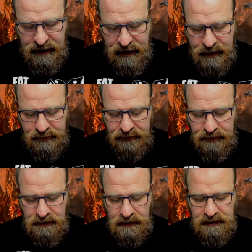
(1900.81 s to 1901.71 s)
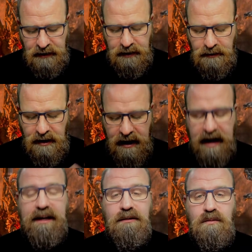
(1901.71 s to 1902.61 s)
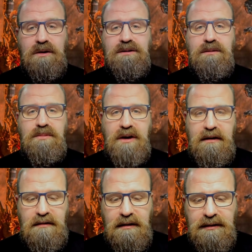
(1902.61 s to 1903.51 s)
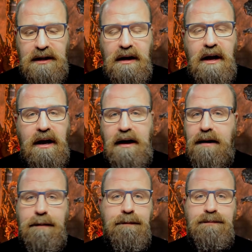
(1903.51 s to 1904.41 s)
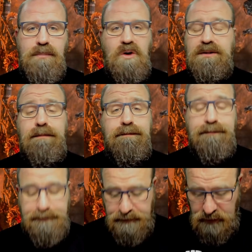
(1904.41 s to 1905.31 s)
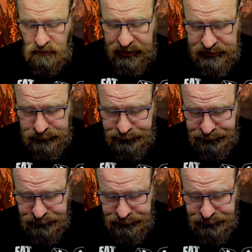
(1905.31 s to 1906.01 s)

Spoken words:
If you do so, you are adding 1 to prayer rolls. Awesome. Great.